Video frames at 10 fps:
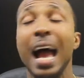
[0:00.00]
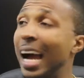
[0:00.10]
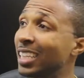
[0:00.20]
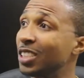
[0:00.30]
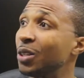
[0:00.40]

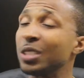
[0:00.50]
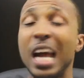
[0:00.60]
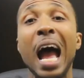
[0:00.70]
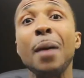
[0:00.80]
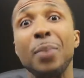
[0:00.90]
I showed you
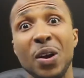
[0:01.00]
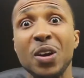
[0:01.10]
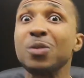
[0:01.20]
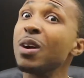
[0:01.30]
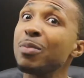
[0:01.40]
how it
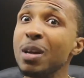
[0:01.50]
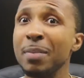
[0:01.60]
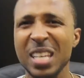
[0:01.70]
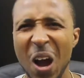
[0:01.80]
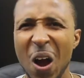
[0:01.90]
burned rubber in
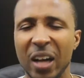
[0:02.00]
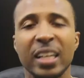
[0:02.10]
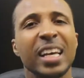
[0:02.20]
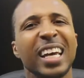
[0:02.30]
my yard.